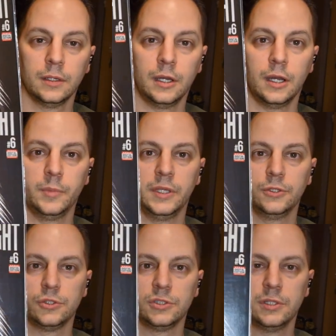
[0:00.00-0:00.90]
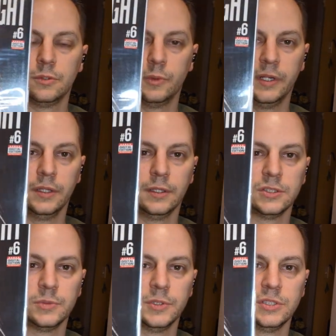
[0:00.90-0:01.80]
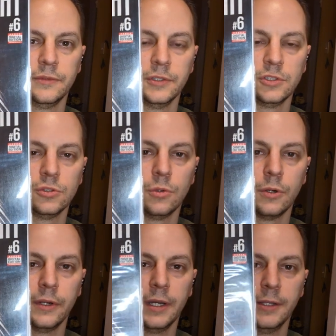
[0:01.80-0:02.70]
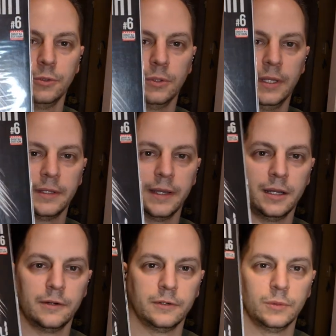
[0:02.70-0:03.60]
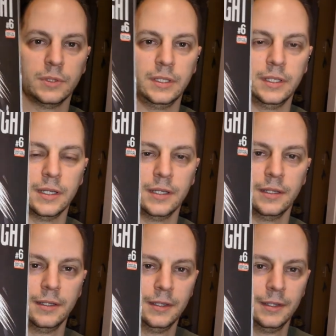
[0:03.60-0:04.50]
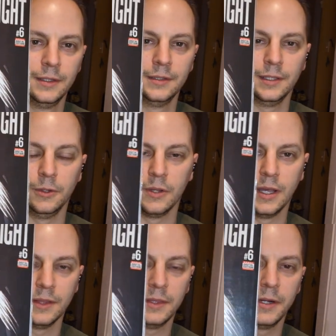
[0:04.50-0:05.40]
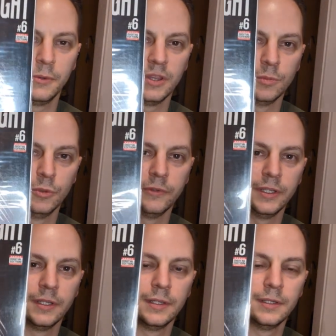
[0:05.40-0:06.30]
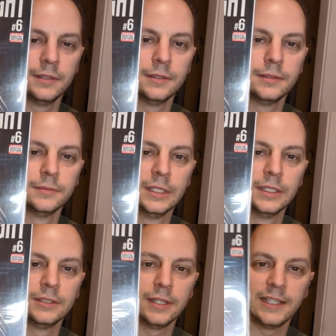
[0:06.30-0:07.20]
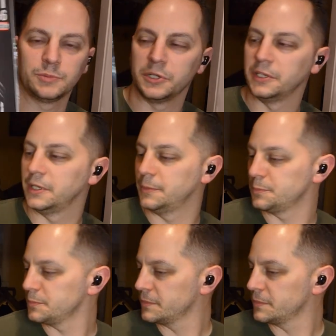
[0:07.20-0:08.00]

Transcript: I'd be interested in reading this specific story. I do like that cover with the little cut there with the movie. So that's pretty neat.